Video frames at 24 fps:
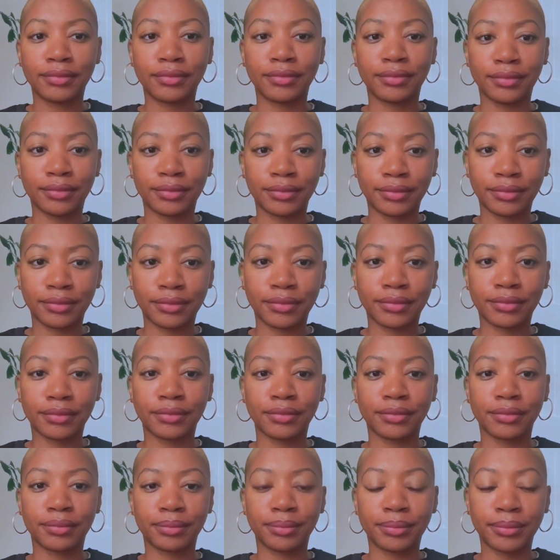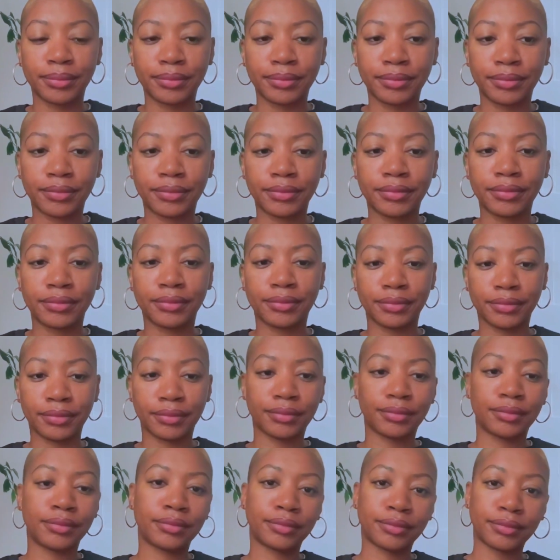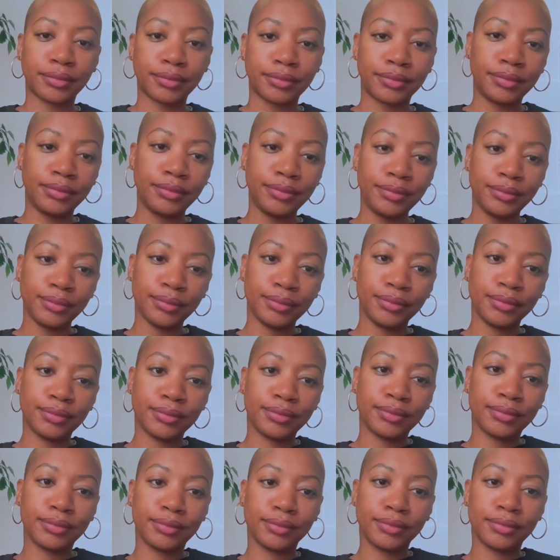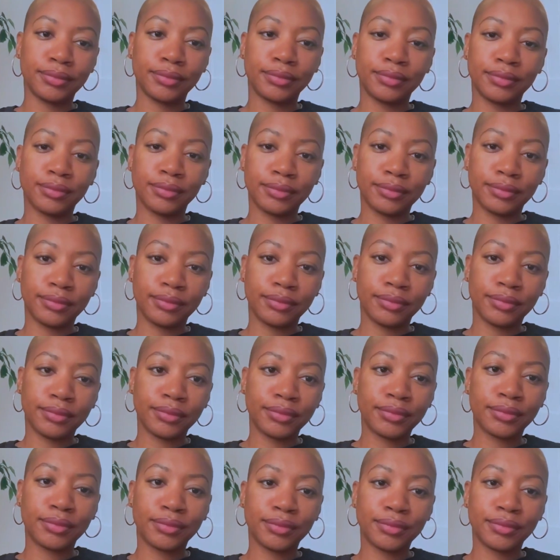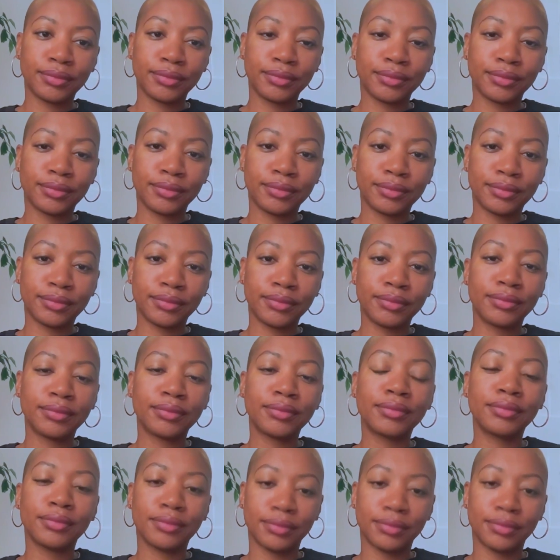The person shown says nothing.